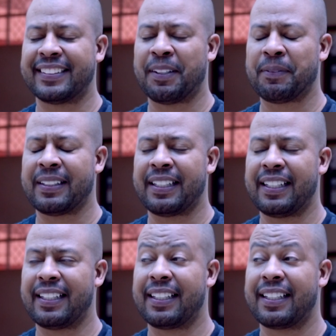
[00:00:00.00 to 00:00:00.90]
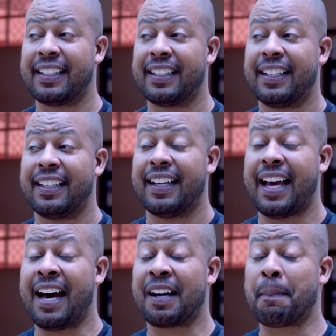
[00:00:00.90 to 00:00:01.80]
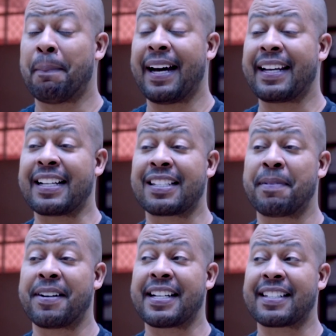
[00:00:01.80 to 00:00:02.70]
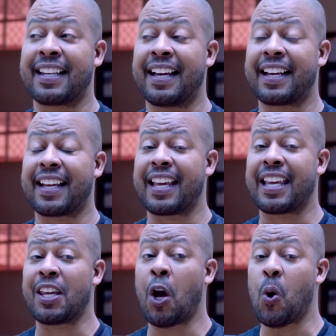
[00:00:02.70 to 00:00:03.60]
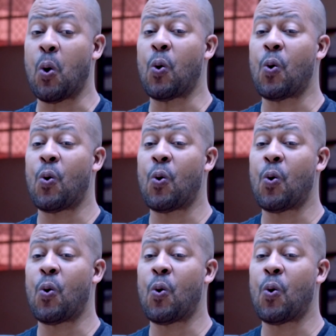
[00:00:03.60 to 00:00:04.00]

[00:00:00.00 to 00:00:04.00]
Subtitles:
and I'm like outer body experience, like, yo,